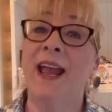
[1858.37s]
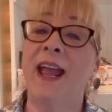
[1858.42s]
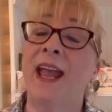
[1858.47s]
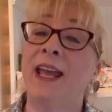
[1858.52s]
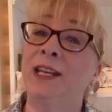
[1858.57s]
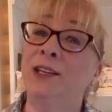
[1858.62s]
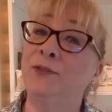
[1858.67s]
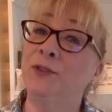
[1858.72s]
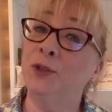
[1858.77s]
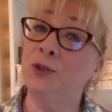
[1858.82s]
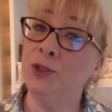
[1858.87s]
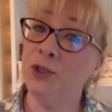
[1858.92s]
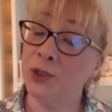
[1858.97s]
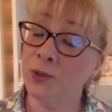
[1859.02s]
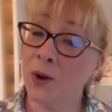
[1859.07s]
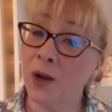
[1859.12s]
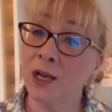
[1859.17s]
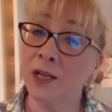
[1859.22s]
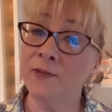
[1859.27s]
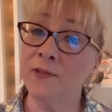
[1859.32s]
And if you
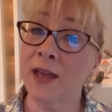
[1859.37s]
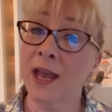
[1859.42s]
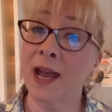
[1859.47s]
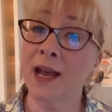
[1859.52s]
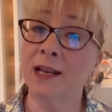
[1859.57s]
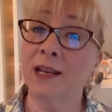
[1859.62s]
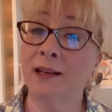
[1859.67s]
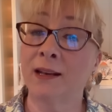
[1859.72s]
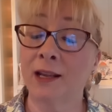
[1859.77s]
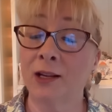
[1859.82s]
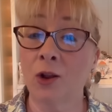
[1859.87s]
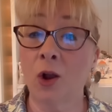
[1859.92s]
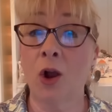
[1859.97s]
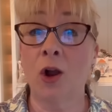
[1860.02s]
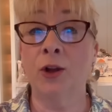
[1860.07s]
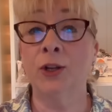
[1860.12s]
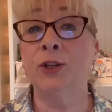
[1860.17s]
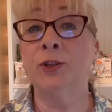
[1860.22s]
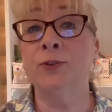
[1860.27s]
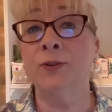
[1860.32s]
do all of that and I
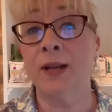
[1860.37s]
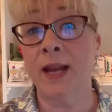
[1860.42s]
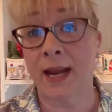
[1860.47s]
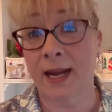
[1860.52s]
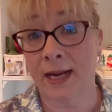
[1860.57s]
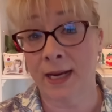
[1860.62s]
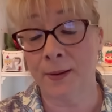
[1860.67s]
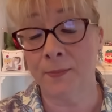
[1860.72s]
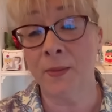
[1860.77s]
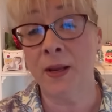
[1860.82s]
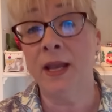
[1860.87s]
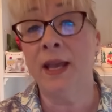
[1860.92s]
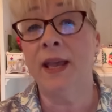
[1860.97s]
call your name,